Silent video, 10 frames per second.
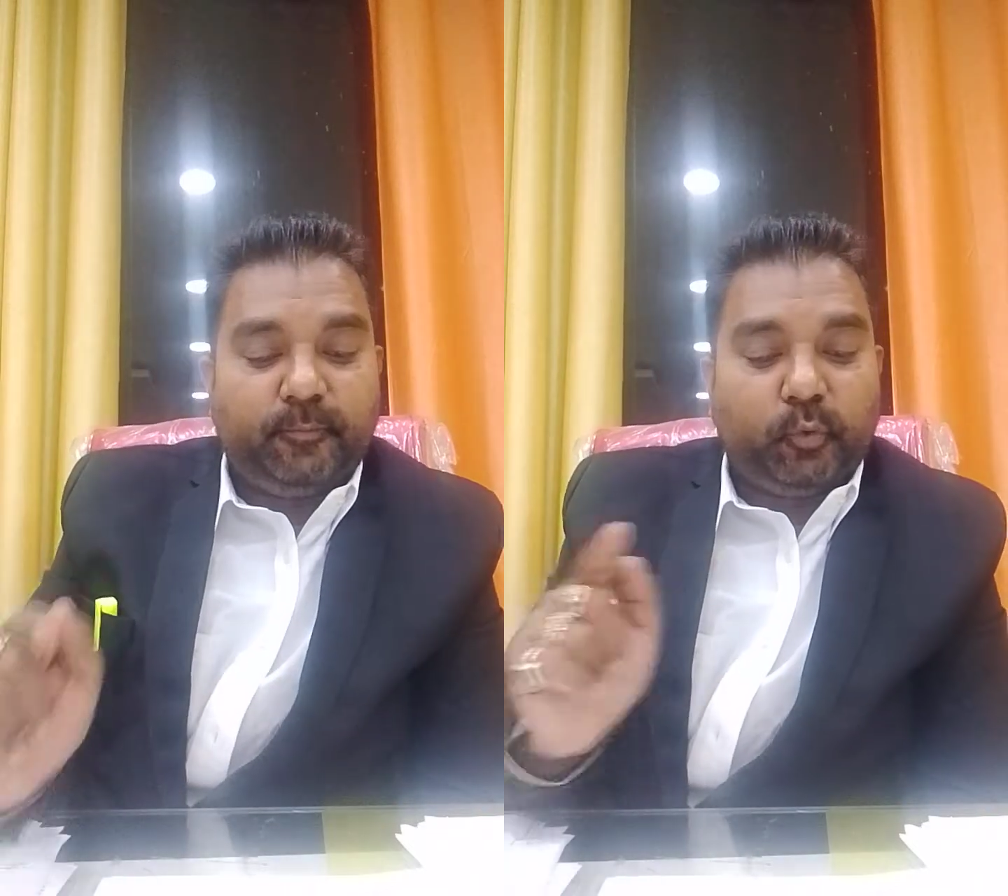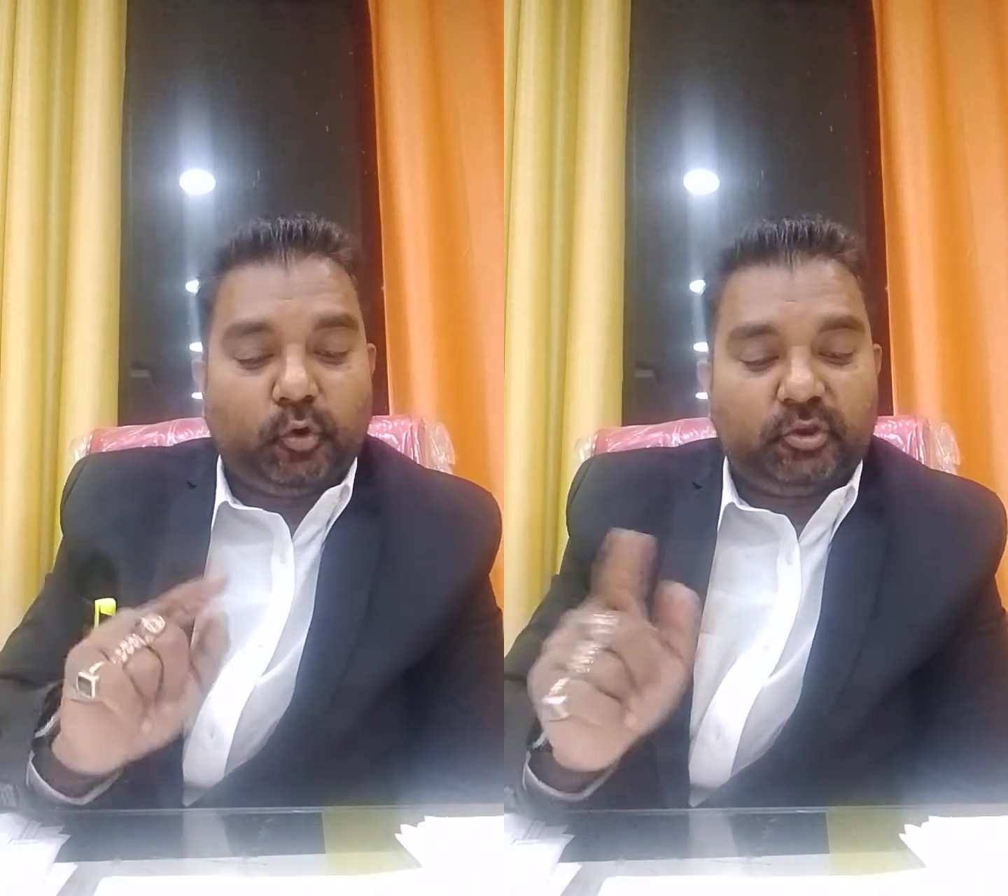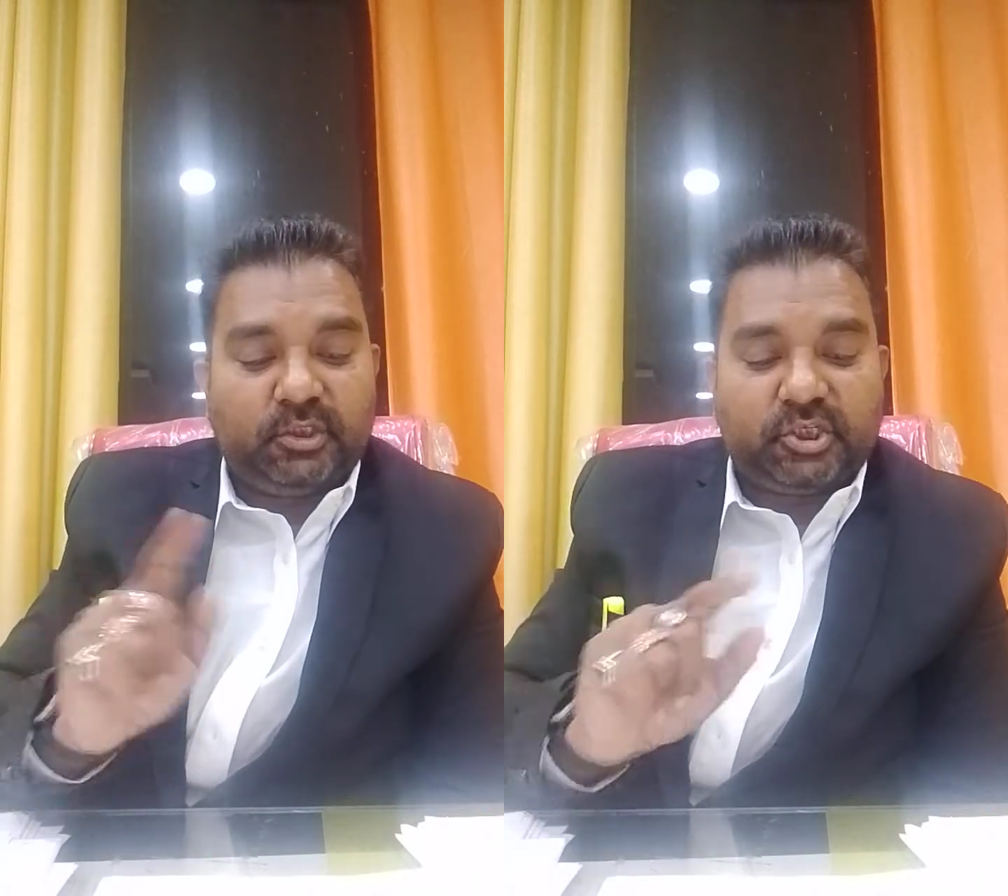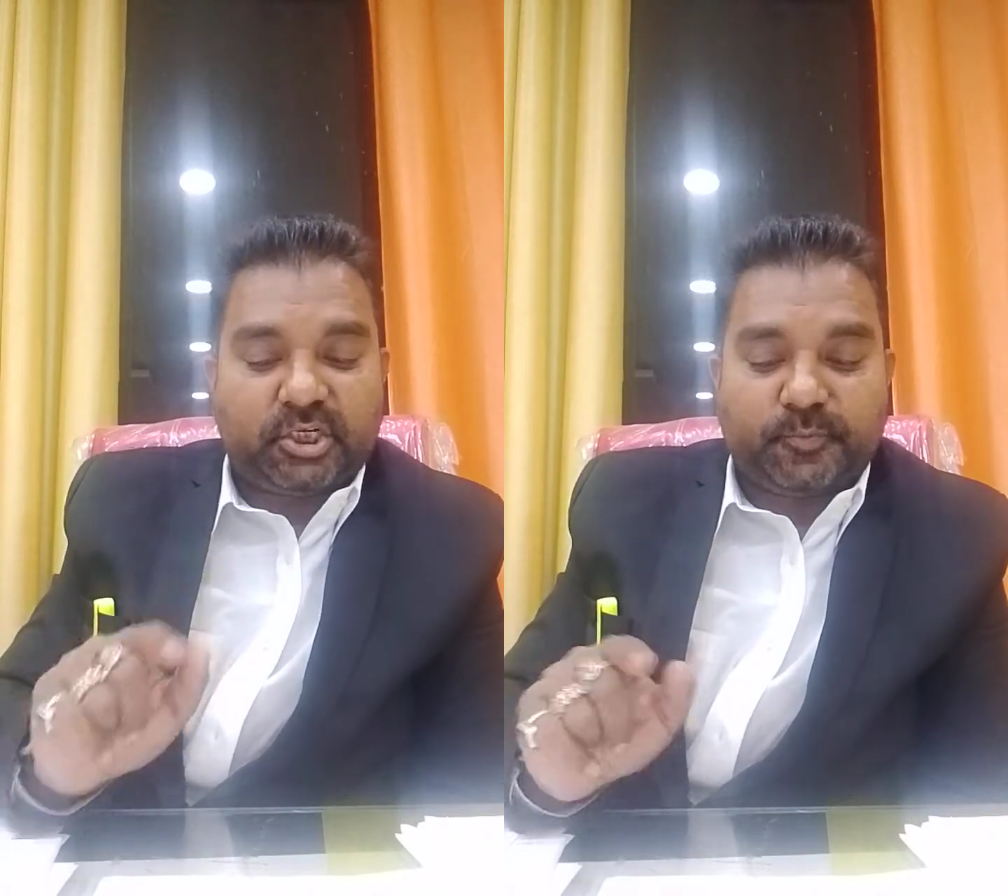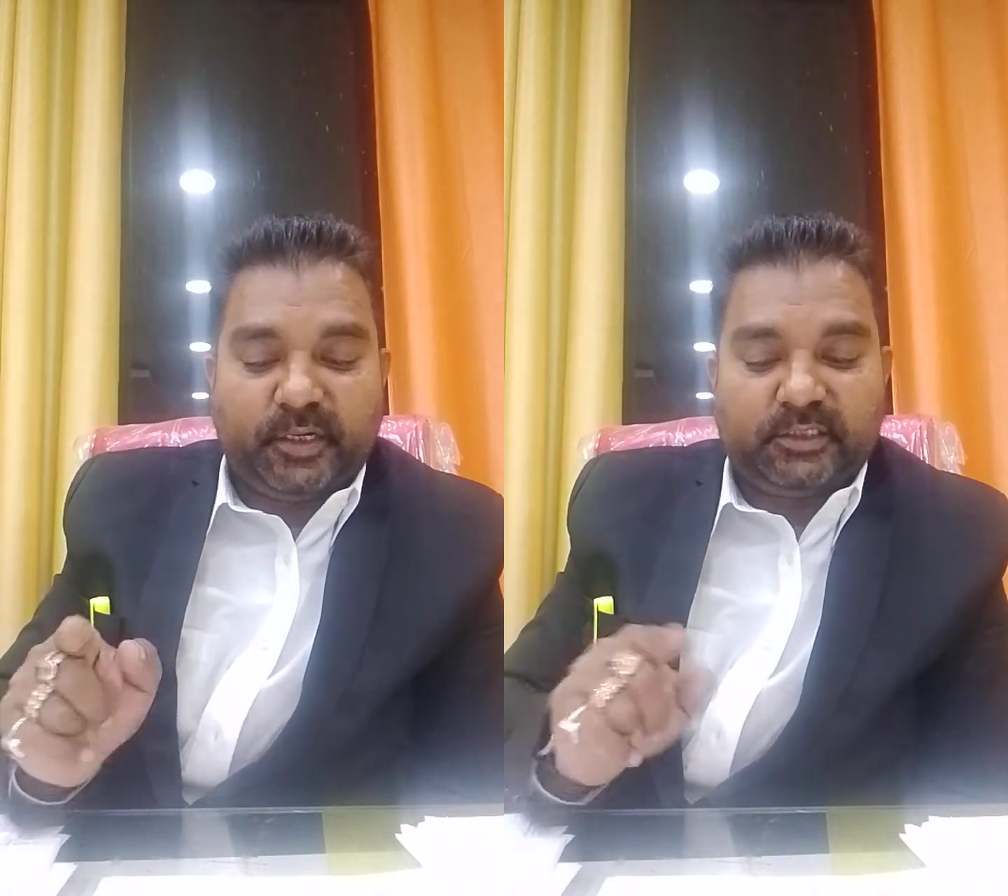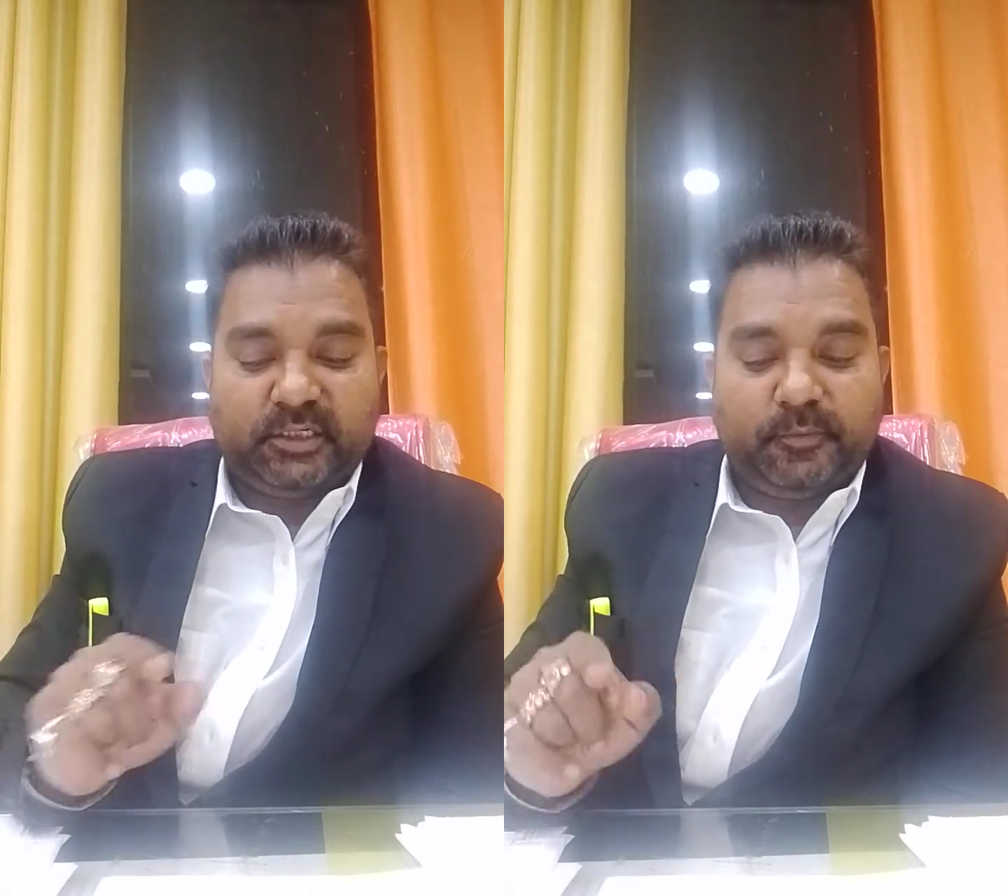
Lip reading: both the judgments